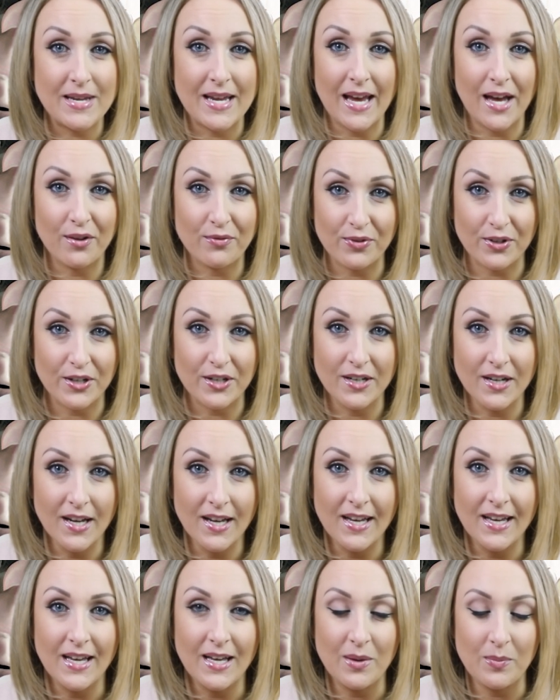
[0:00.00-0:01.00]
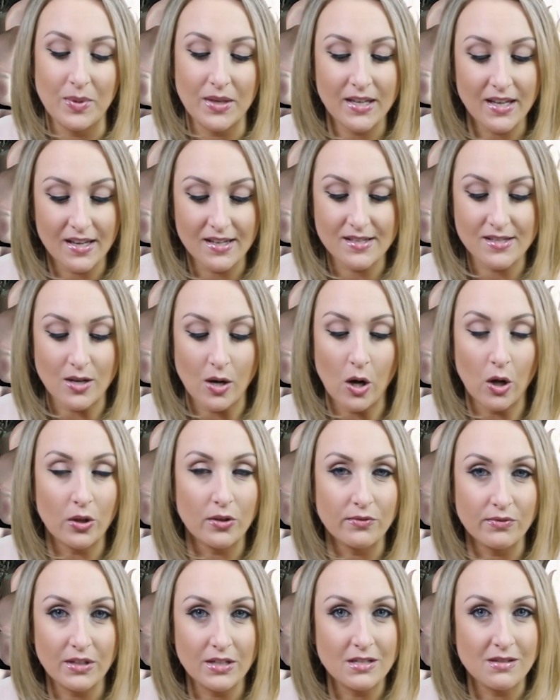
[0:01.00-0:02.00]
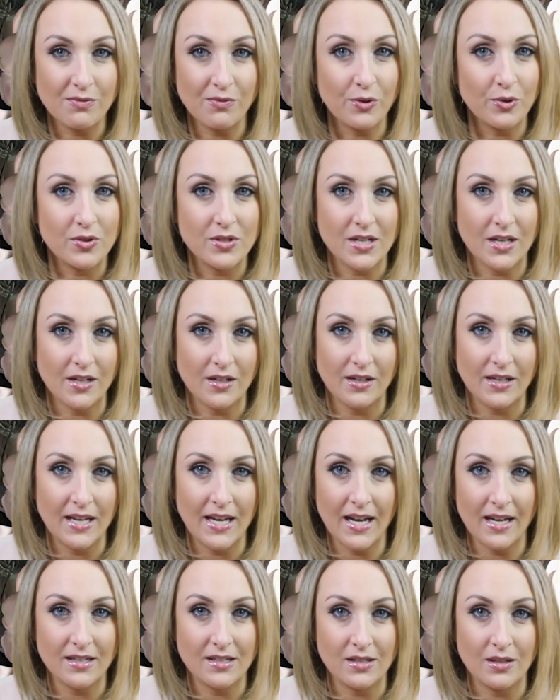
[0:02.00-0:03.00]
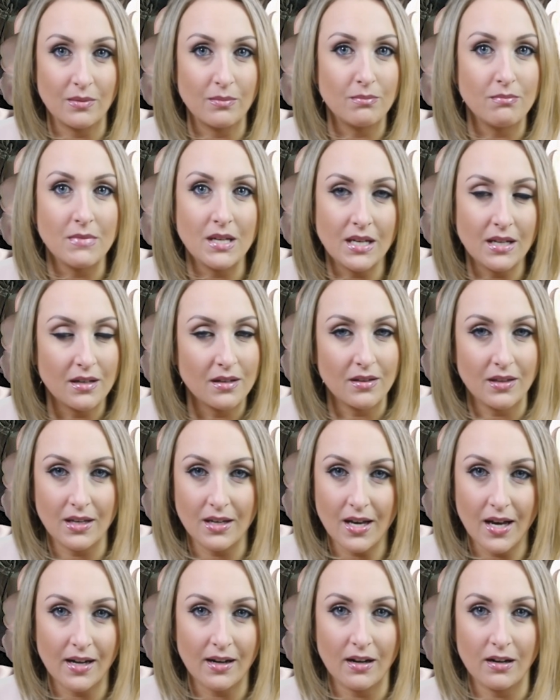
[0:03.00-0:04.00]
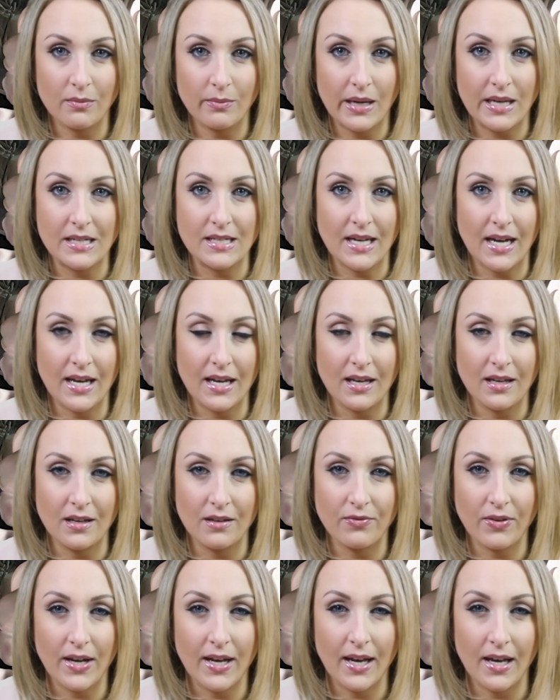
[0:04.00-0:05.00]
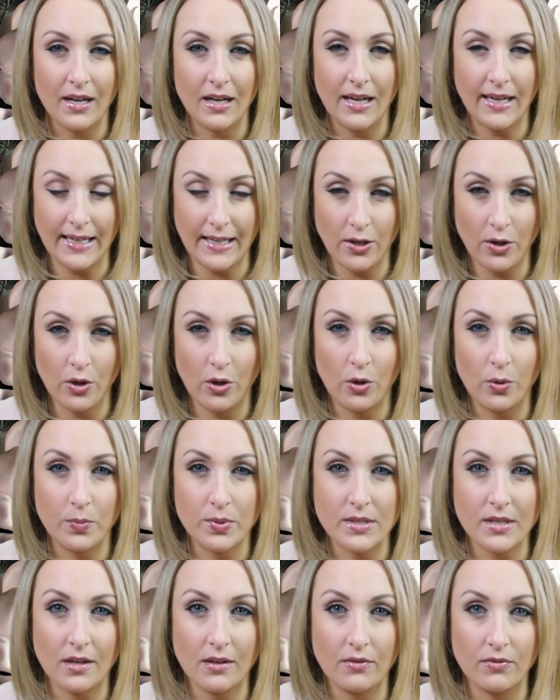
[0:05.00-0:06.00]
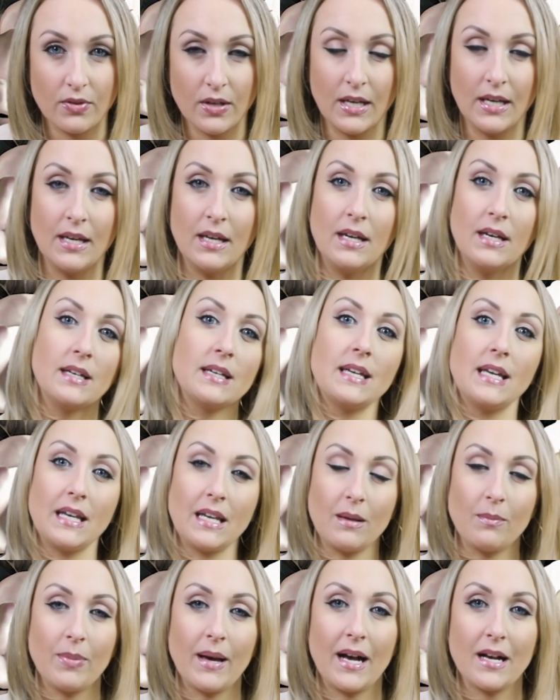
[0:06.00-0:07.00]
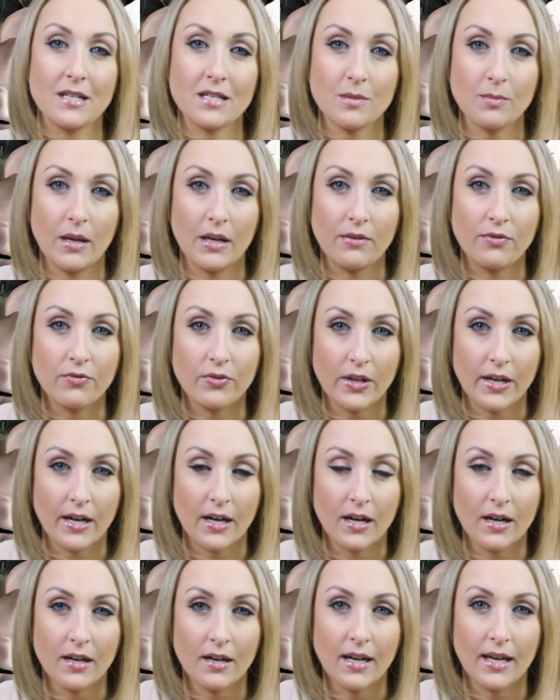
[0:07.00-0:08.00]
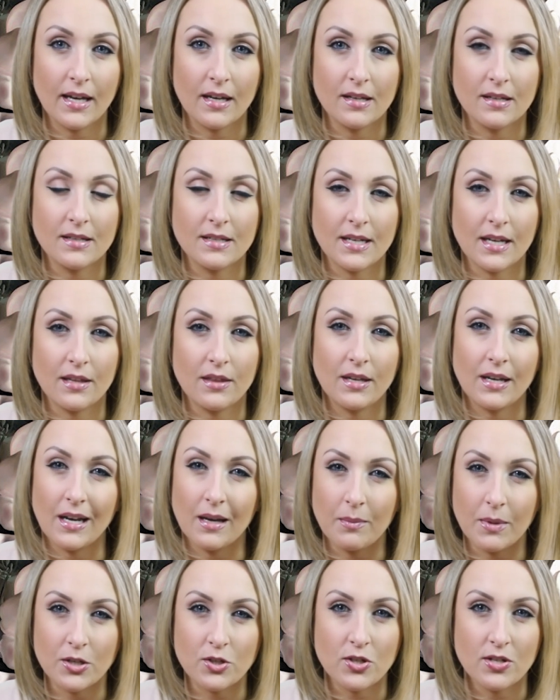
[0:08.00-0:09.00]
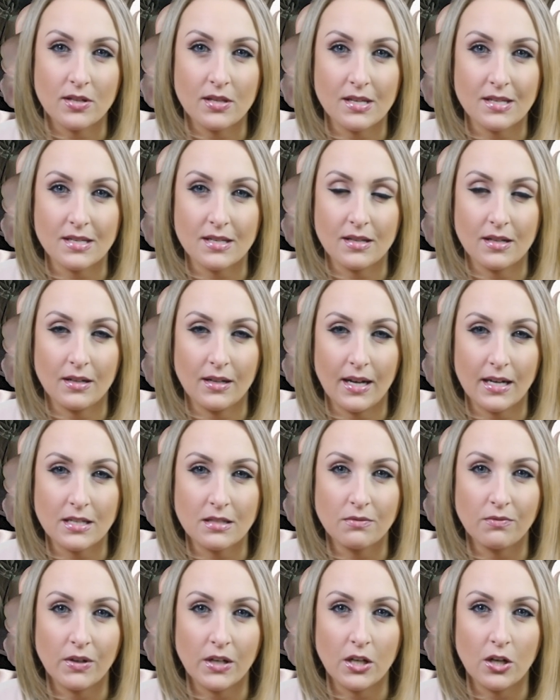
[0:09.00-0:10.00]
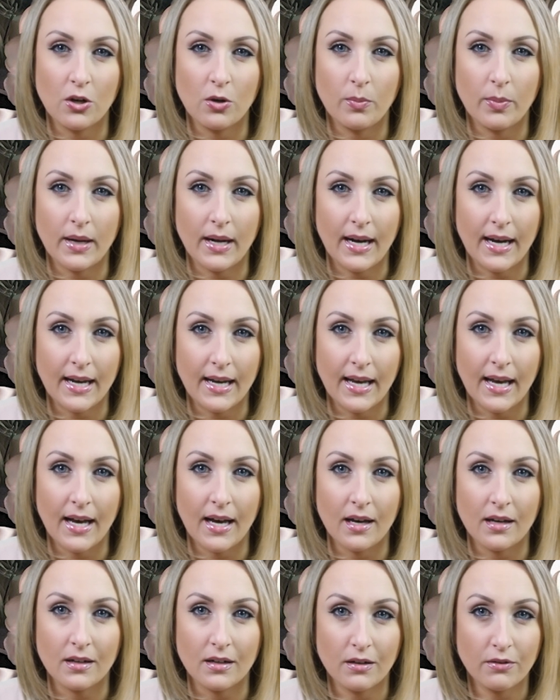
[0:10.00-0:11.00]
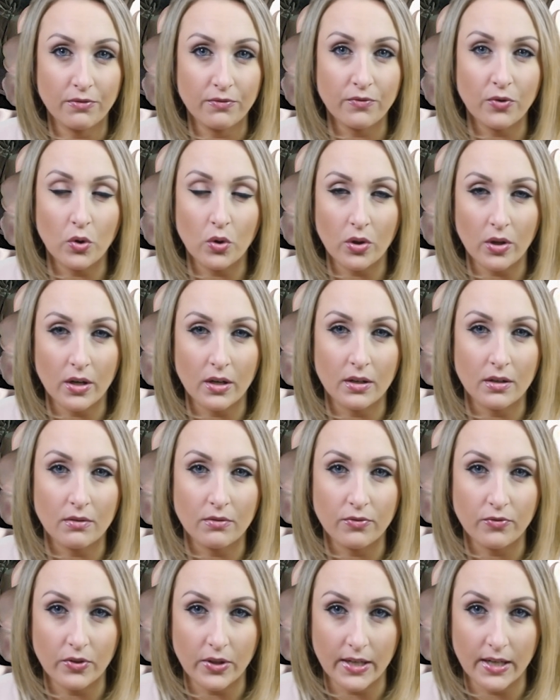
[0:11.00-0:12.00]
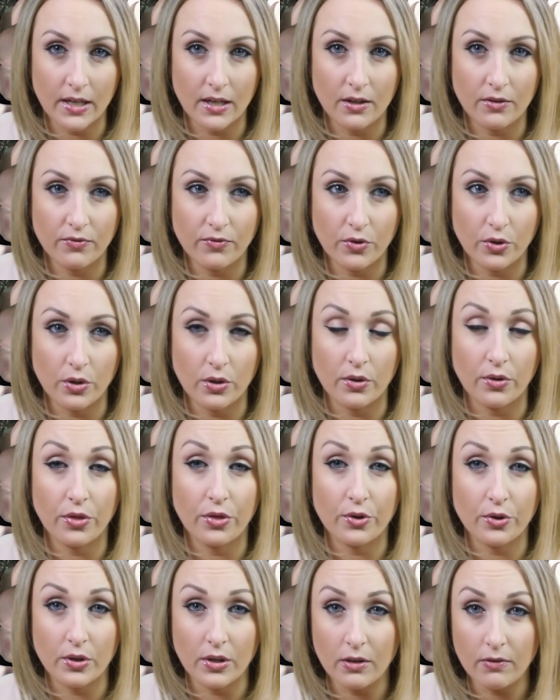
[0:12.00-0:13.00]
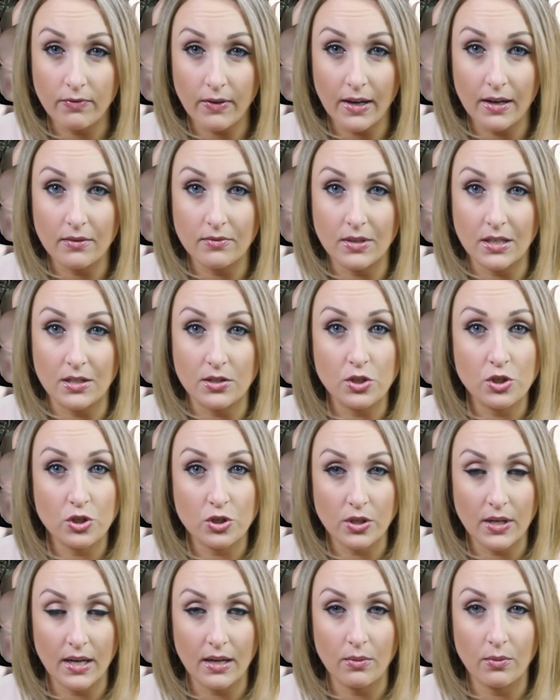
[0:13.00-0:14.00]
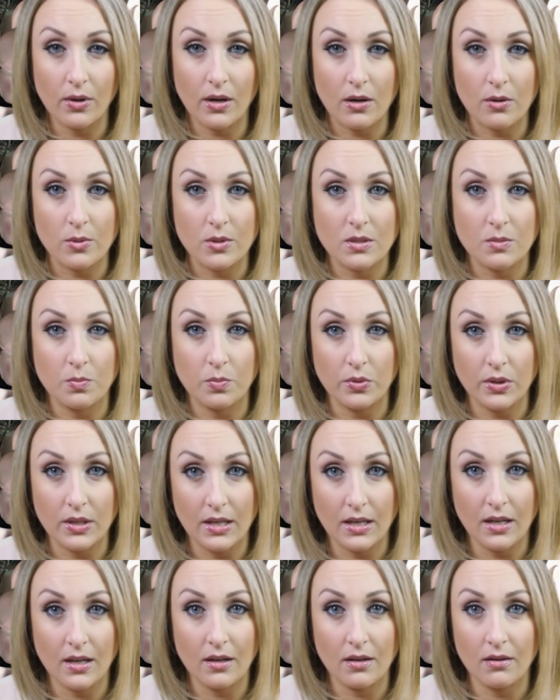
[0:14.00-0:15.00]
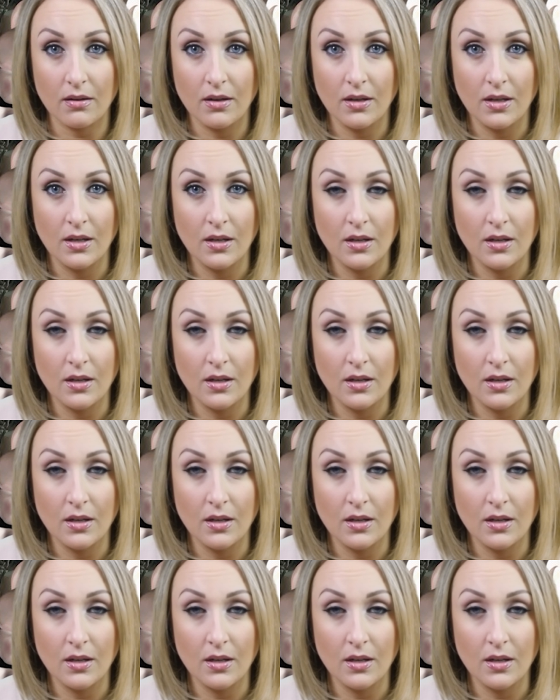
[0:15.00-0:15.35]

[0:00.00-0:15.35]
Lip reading: me ever, because all of these foods I already had to immediately cut out of my diet if I had any hopes of getting past my flare. And I think I mentioned this in the last video, but I had a full-on flare for 35 days straight where I was bleeding,